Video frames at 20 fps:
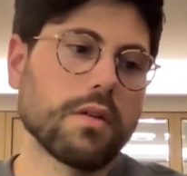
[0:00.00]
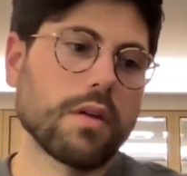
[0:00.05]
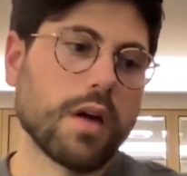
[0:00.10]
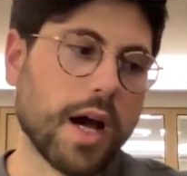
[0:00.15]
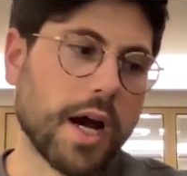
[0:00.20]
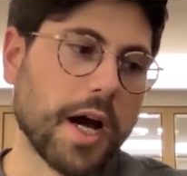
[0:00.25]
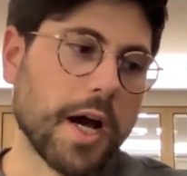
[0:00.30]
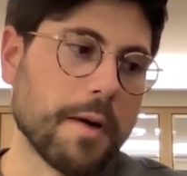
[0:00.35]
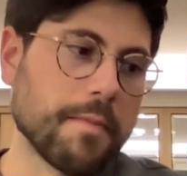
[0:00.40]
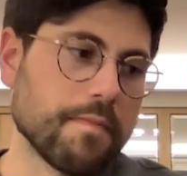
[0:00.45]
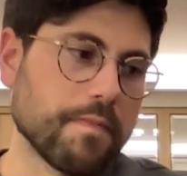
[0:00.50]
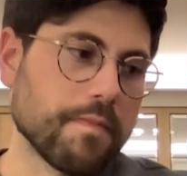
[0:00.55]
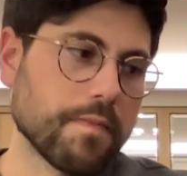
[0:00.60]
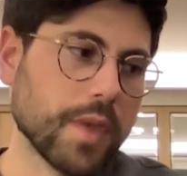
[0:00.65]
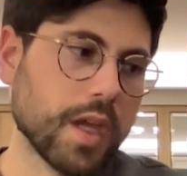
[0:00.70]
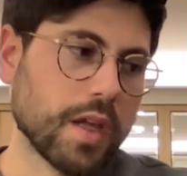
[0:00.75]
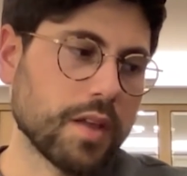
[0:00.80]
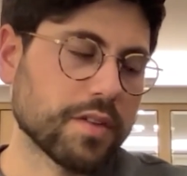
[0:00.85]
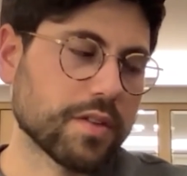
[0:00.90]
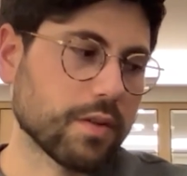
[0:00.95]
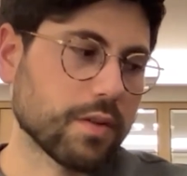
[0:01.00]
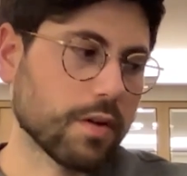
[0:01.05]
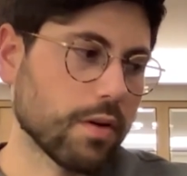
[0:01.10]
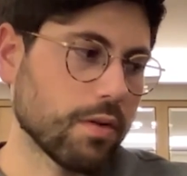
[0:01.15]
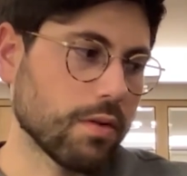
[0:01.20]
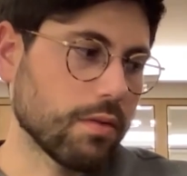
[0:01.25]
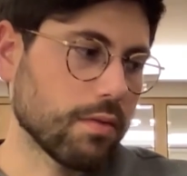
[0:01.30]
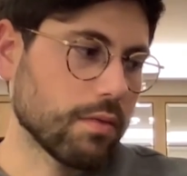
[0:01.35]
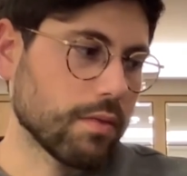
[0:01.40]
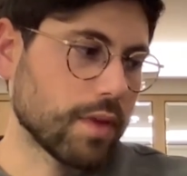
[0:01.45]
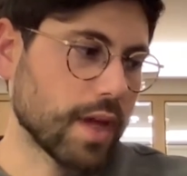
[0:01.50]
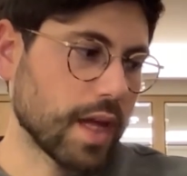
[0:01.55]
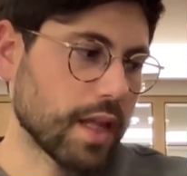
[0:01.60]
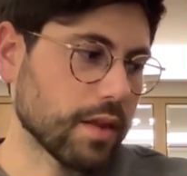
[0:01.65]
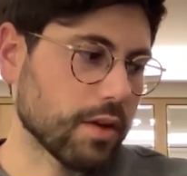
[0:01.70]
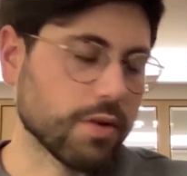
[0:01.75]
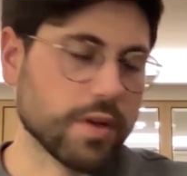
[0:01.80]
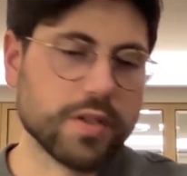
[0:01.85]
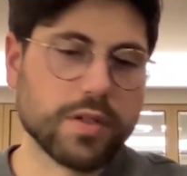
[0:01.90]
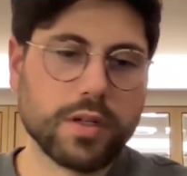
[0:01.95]
Um, and so then
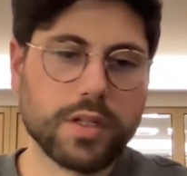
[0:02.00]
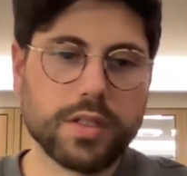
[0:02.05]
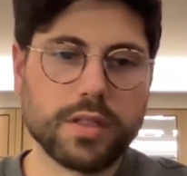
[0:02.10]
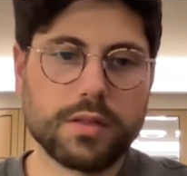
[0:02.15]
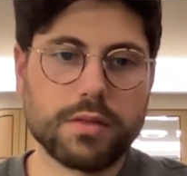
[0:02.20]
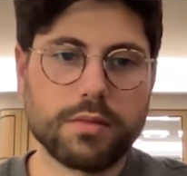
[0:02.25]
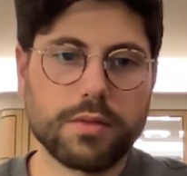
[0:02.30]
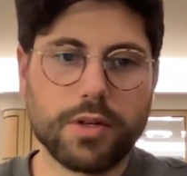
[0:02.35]
the question is,